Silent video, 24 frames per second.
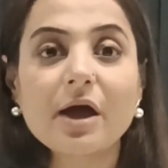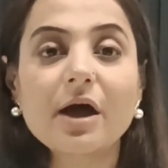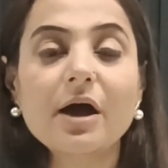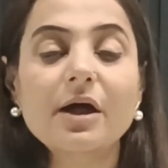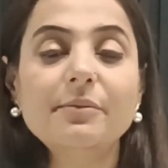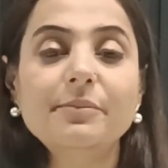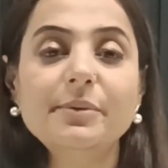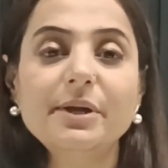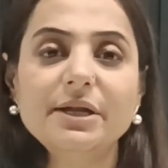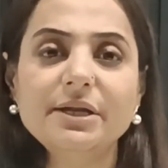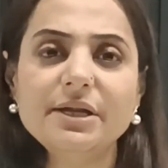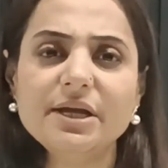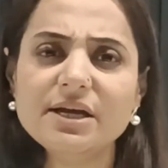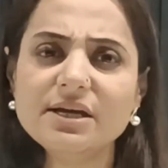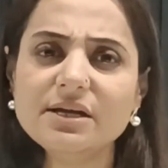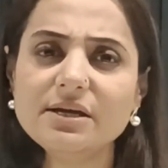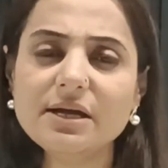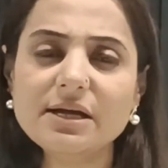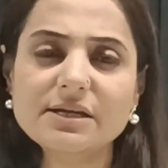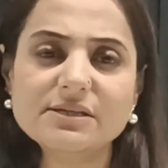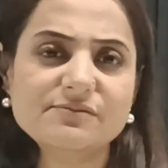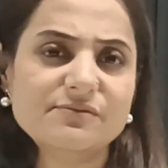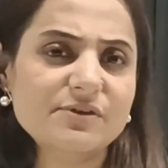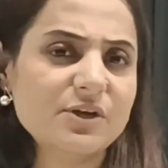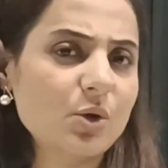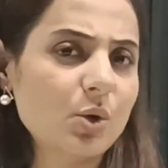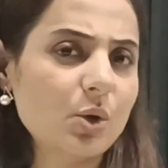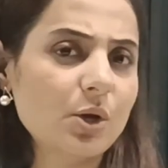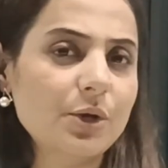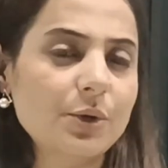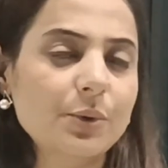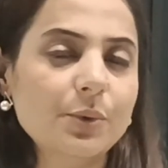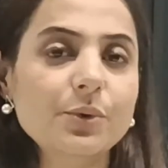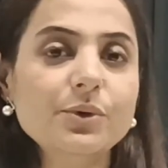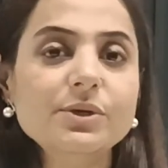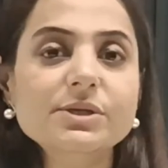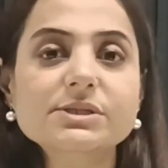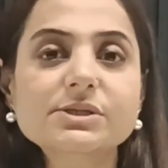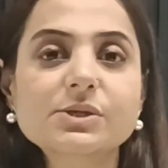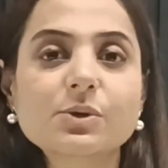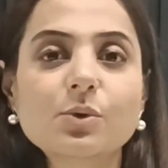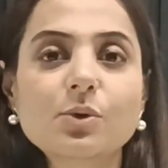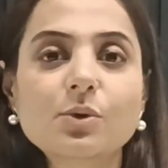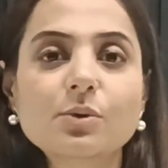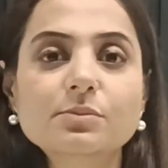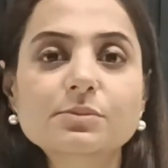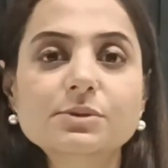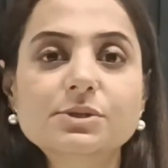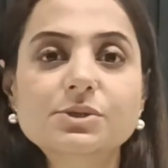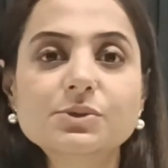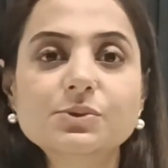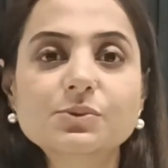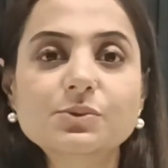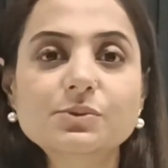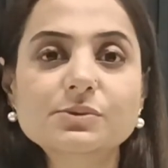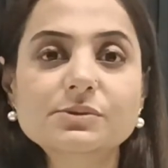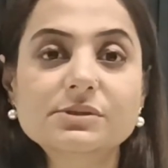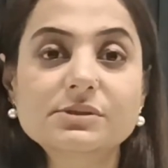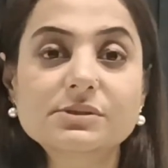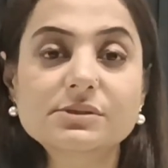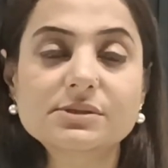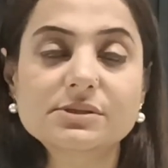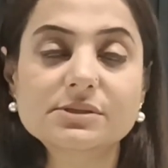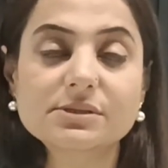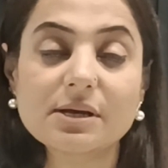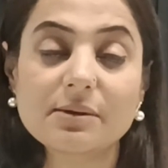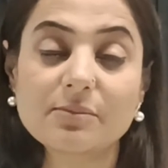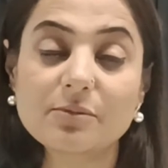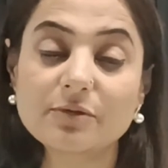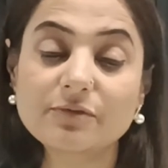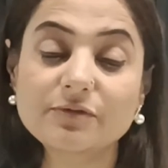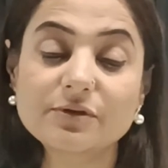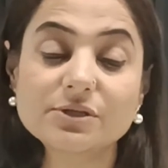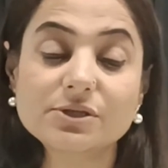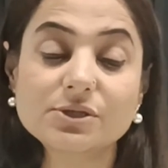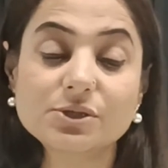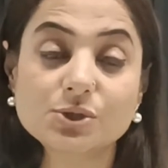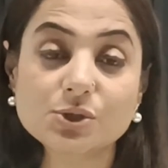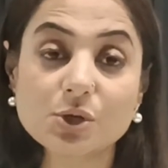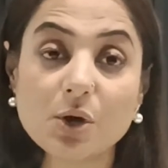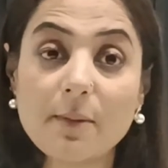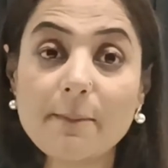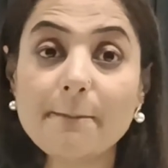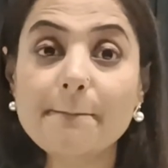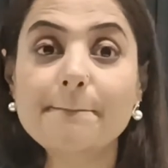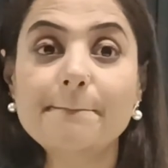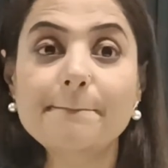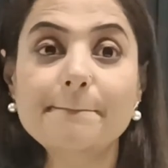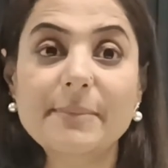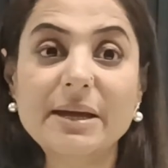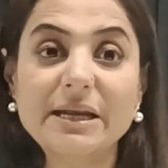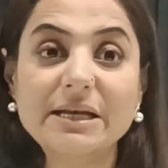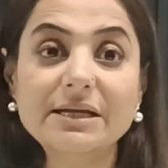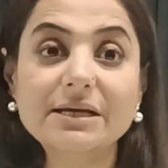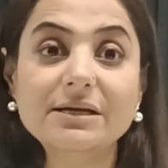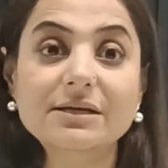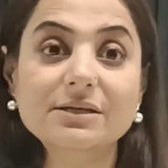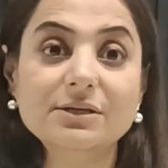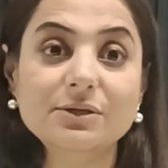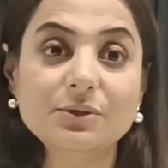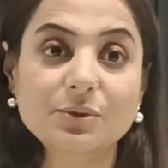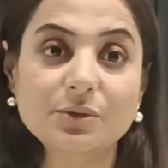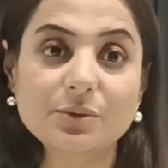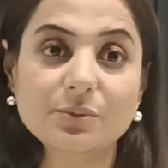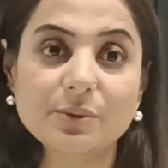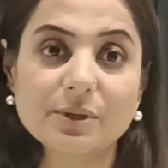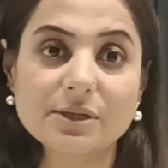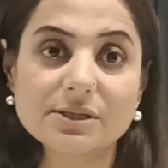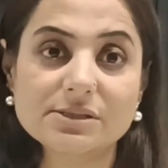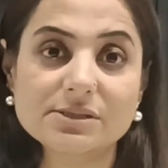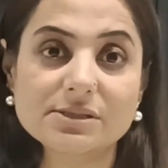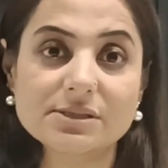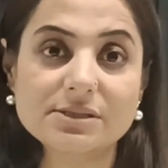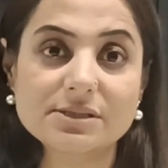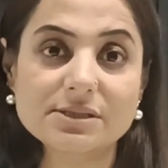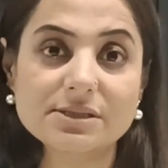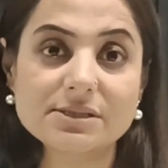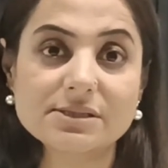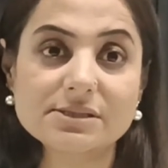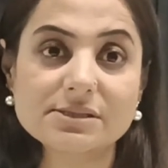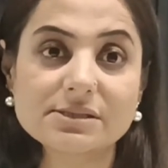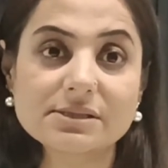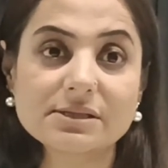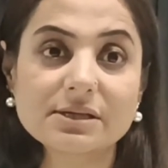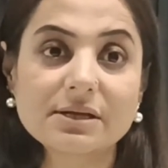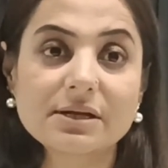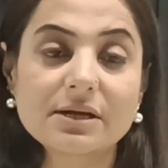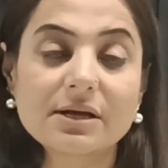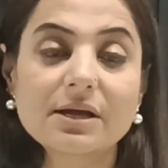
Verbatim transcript: Armenia as we all know is home to some of the top medical universities